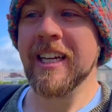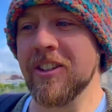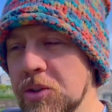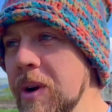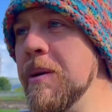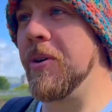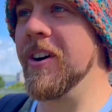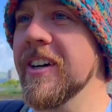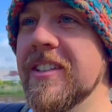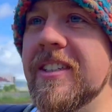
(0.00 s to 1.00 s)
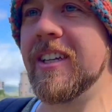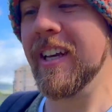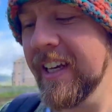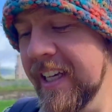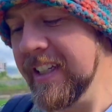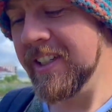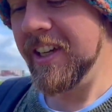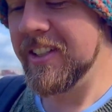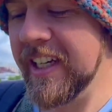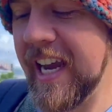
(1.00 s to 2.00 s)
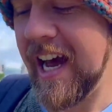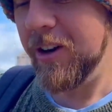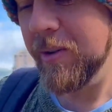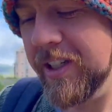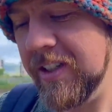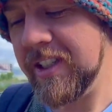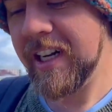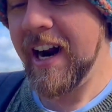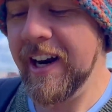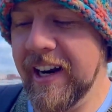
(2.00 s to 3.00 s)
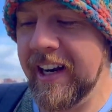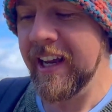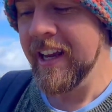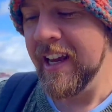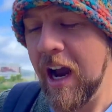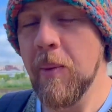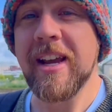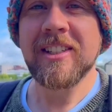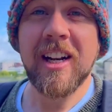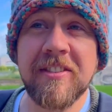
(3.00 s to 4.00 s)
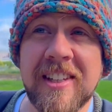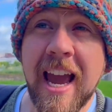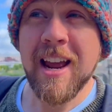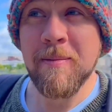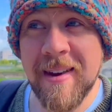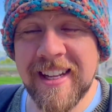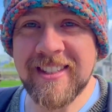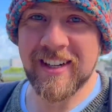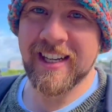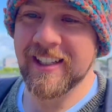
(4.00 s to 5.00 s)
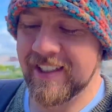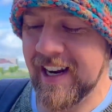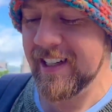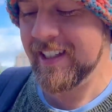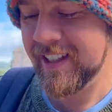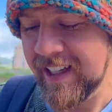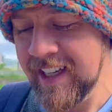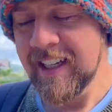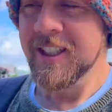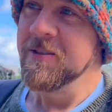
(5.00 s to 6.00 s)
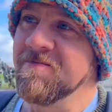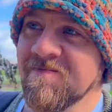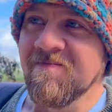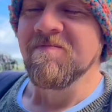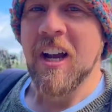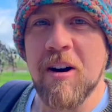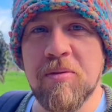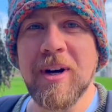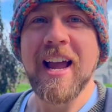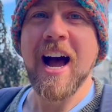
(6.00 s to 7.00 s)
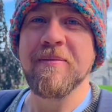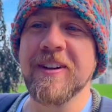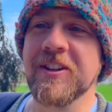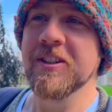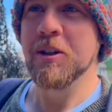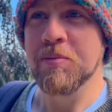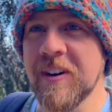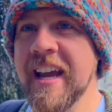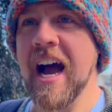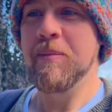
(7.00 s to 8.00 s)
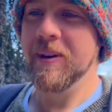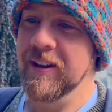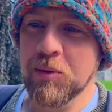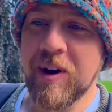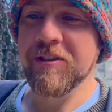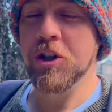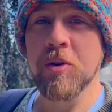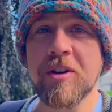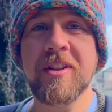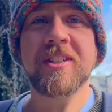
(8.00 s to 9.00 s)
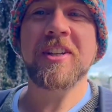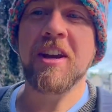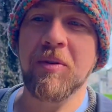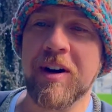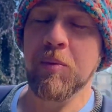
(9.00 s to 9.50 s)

3 birds since the Galar region started, and we still have 10 minutes on the incense. I'm pretty happy, dudes. I'm pretty happy. We've shown you the secret.